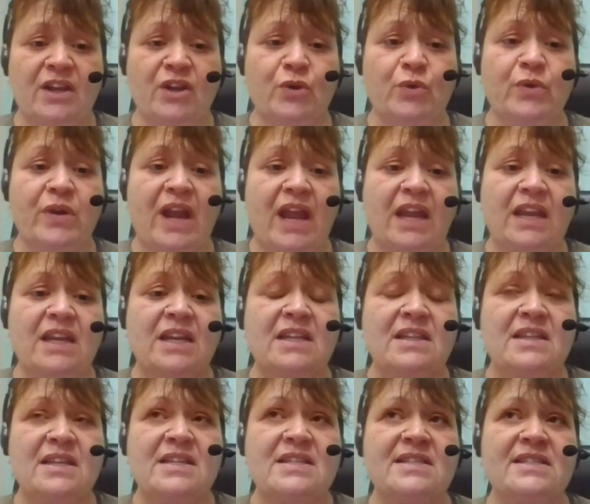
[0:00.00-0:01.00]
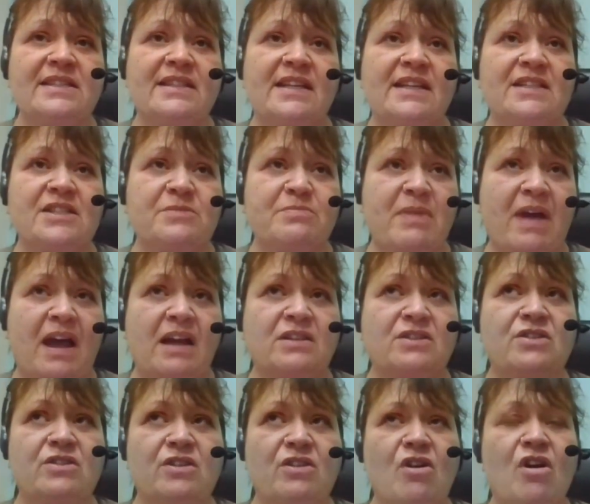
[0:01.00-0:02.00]
and creating these links
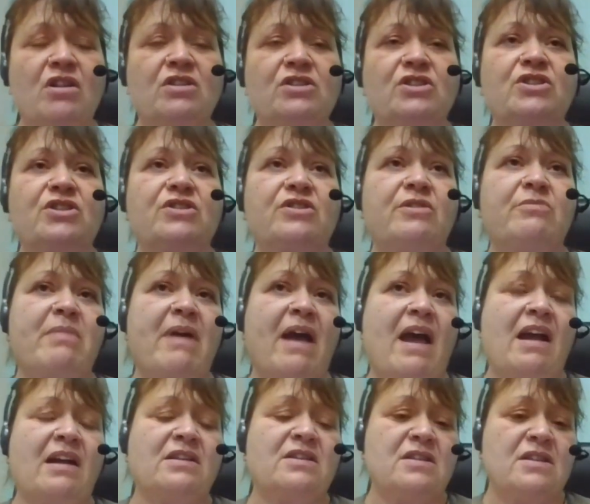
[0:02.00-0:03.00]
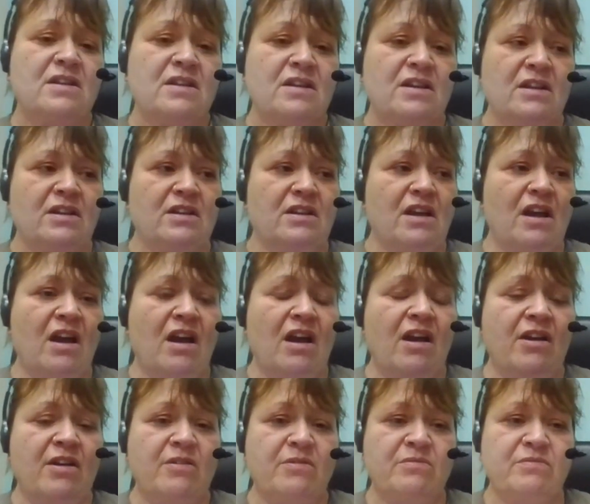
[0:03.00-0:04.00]
back to the culture and back
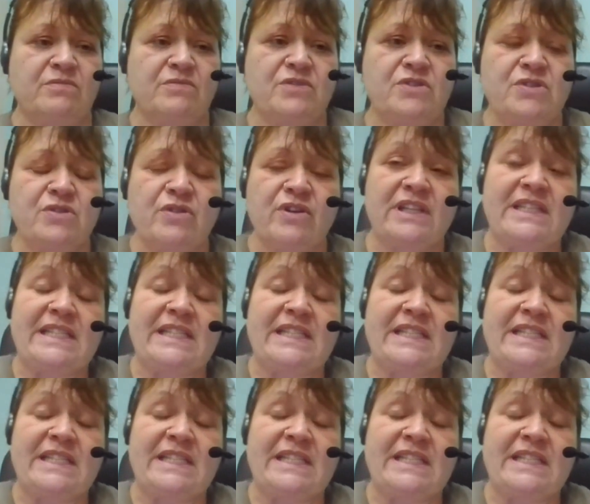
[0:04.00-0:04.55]
to our